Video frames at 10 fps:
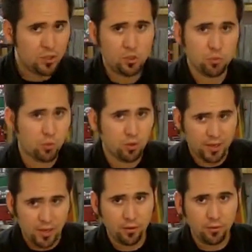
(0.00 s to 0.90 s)
choose one or
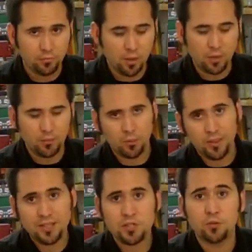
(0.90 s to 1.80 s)
the other, well,
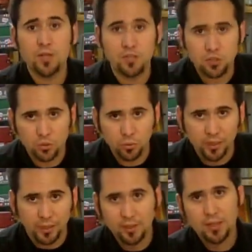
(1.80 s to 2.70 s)
at least for each
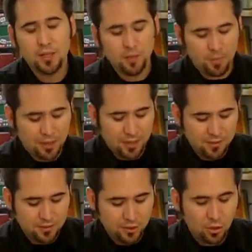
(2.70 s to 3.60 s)
screen.
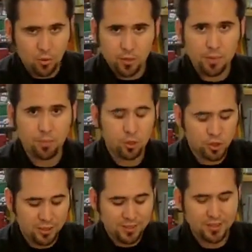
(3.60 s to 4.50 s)
Because you don't want to be
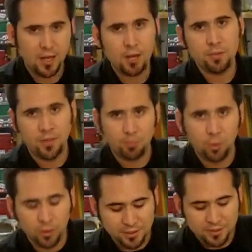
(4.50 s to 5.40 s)
pushing some and then
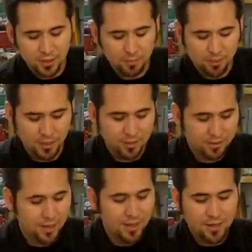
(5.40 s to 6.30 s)
pulling some,
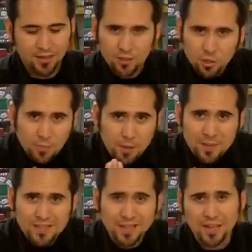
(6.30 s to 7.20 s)
because there might
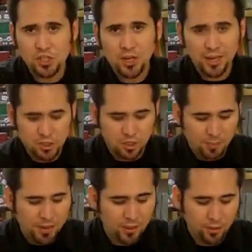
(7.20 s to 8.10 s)
be a slight change
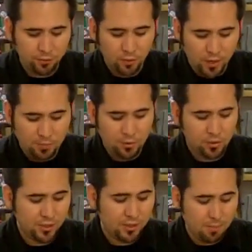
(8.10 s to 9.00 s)
depending on the frame you're
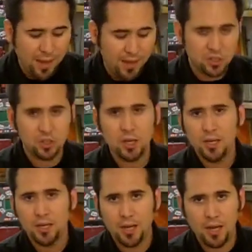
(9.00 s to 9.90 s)
using, the mesh,
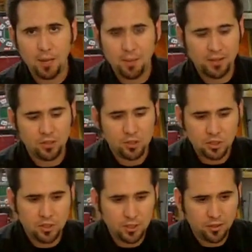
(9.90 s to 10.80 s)
and
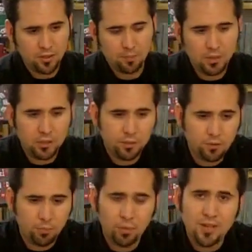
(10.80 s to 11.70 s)
just the build of
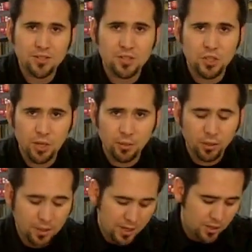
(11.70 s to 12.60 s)
your press in
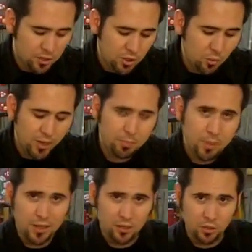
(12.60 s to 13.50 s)
general. So you want to
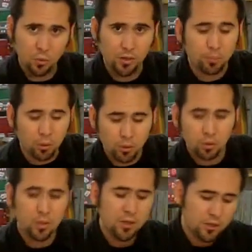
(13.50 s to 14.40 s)
pick. Do you want to
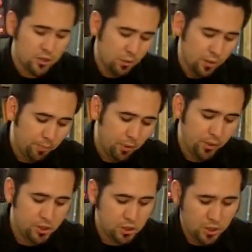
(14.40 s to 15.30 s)
pull? Do you want to
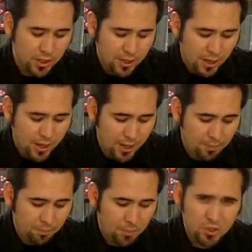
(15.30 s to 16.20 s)
push?
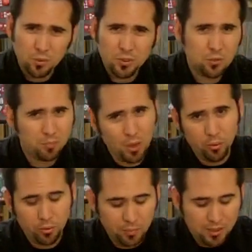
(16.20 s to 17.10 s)
But don't do
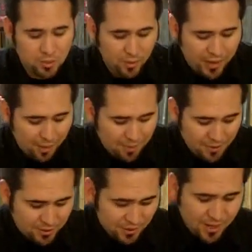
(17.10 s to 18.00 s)
both, because what
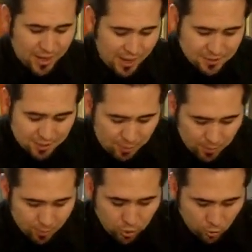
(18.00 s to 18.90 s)
happens is I see
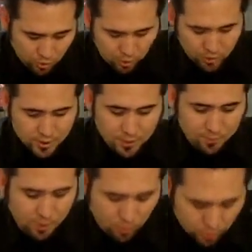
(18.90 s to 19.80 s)
people who will,
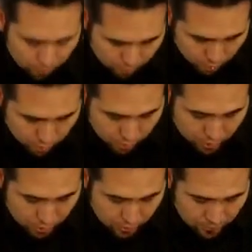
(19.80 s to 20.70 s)
they'll
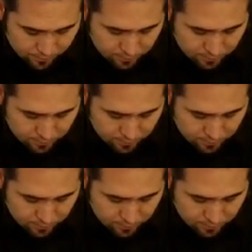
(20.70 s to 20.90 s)
pull